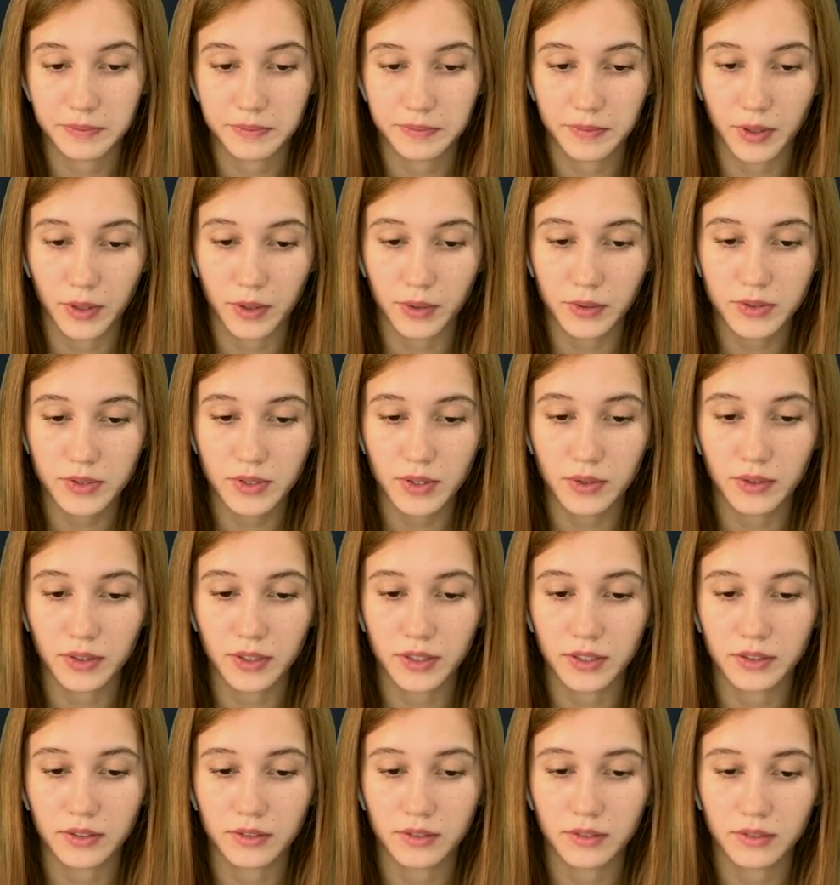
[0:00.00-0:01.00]
Also
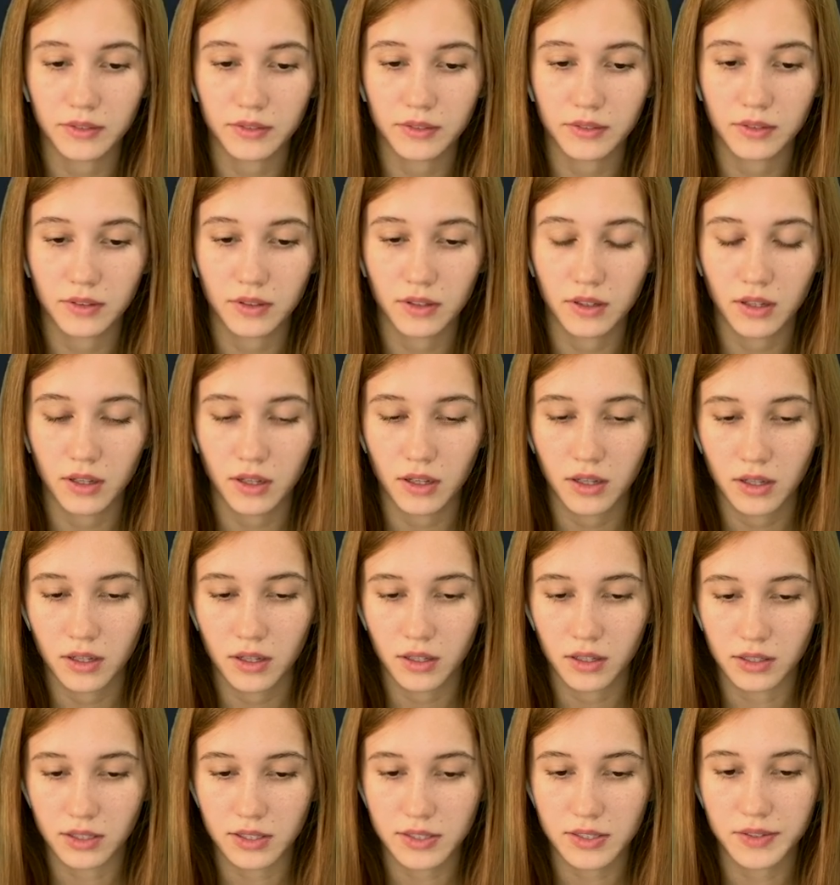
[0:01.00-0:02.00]
in
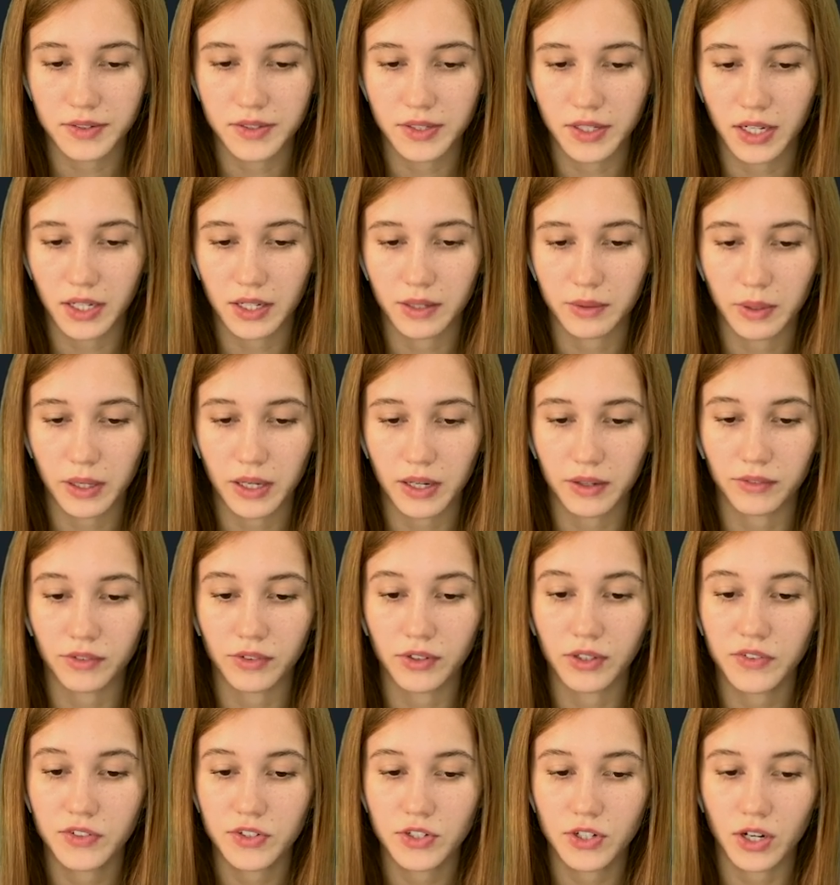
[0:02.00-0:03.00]
this indicator we have
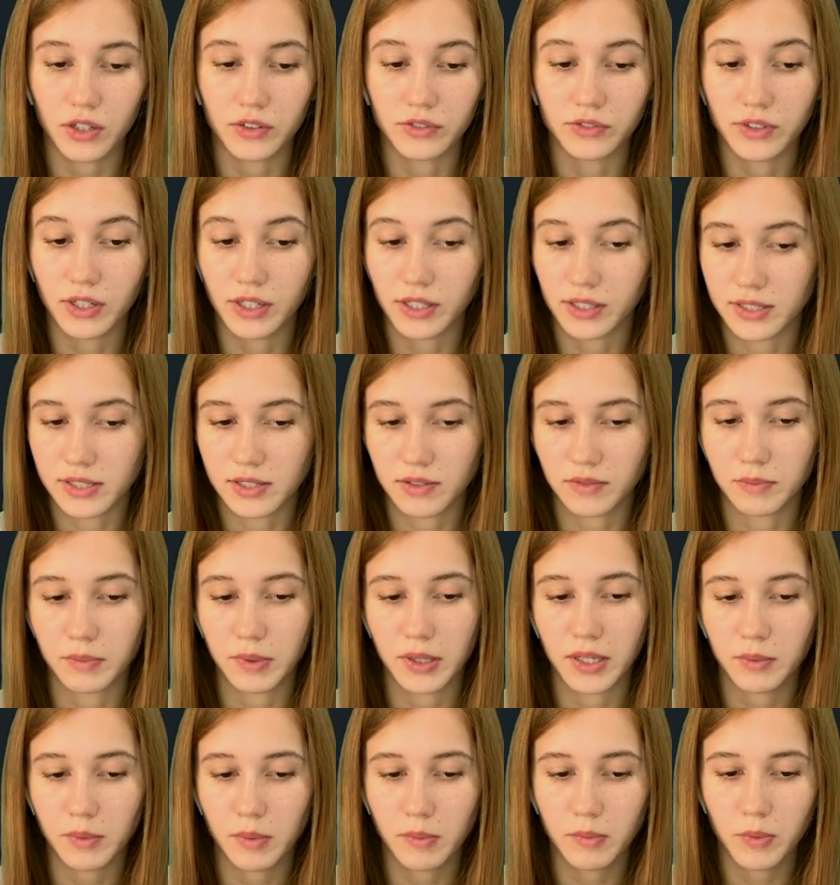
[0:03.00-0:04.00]
reached a relative
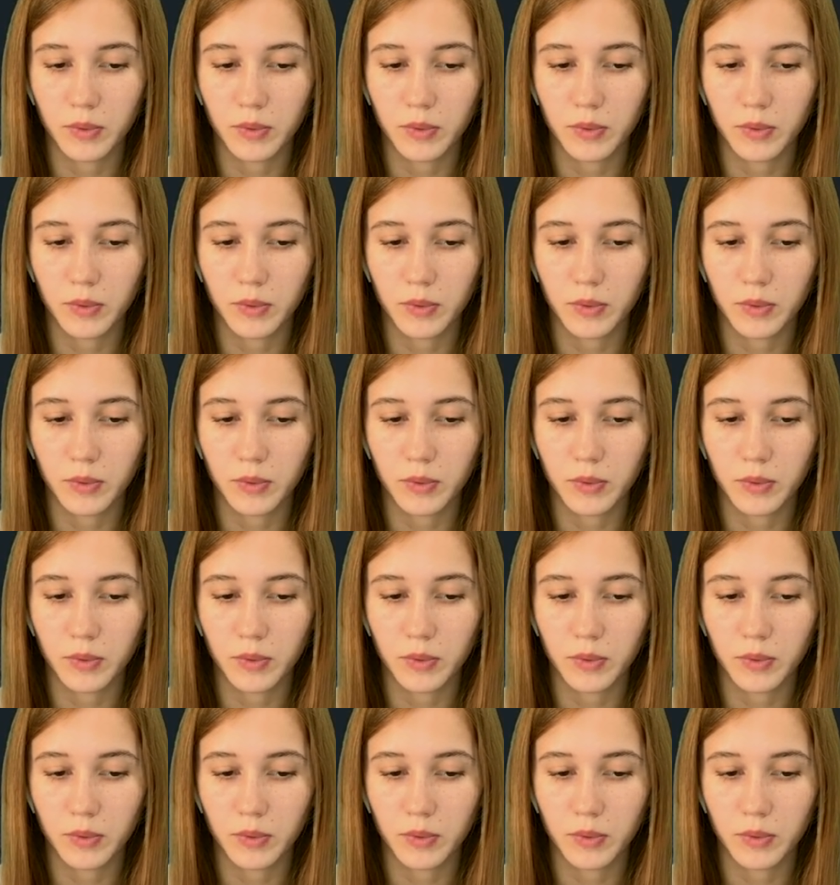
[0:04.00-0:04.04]
minimum,